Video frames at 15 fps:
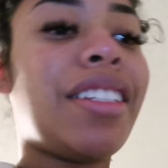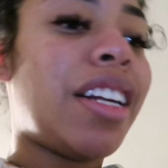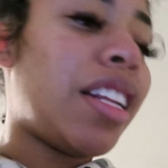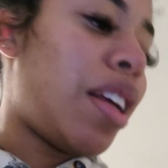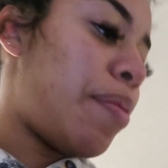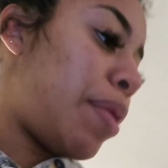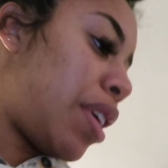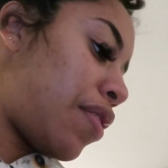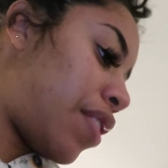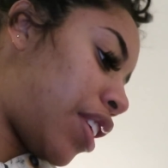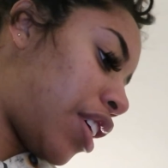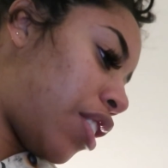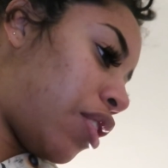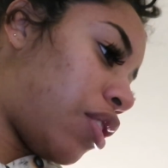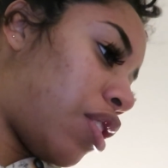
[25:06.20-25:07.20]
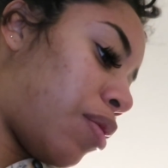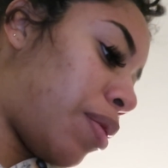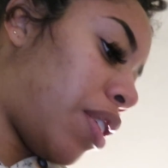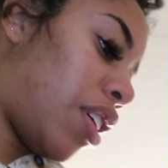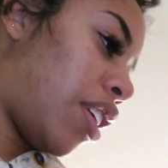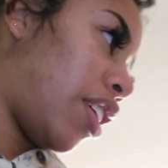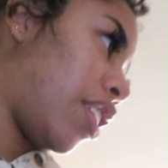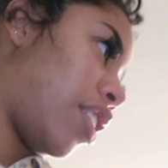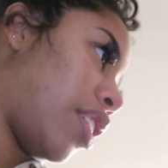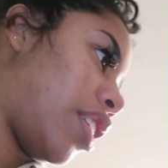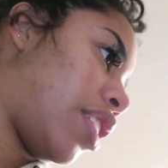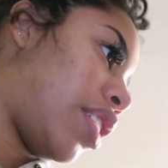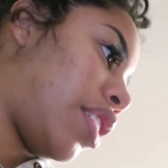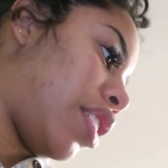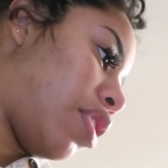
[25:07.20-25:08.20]
it's not that big of a deal, to be honest.
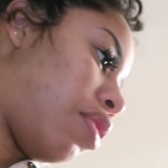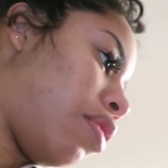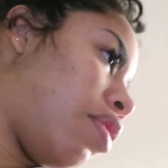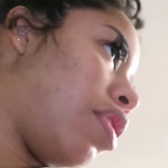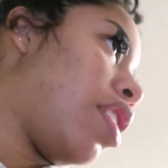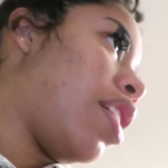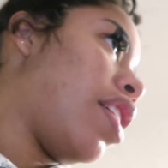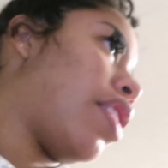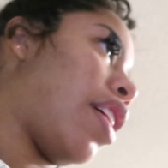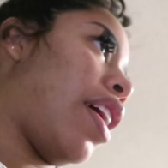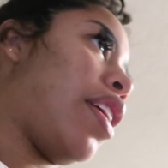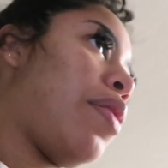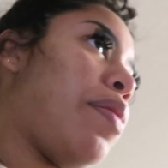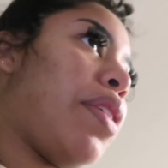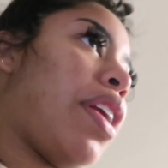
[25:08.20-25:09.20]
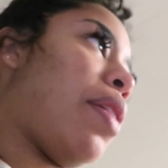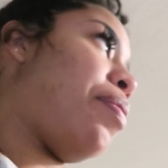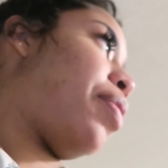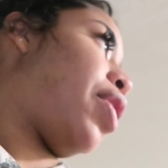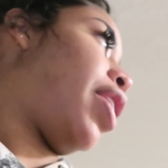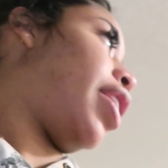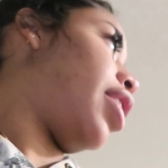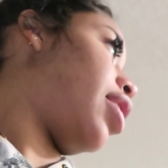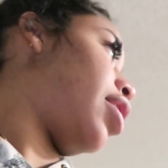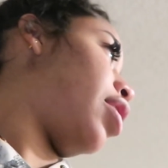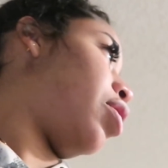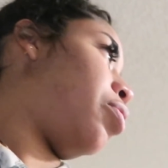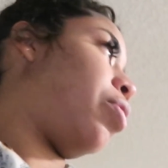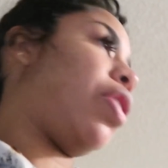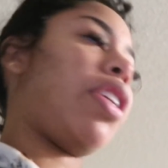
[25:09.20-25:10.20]
It's still, the item that I bought
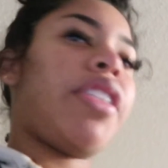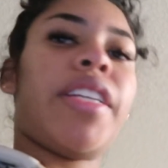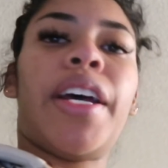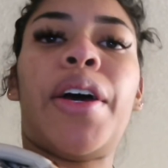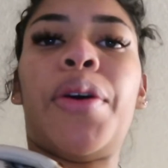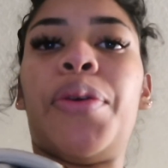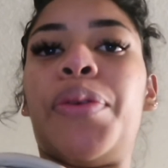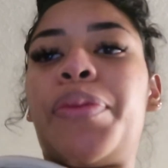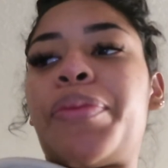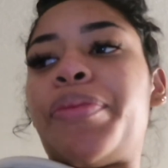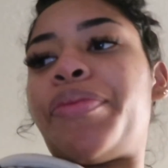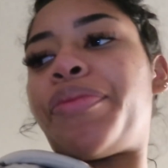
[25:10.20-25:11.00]
still works out.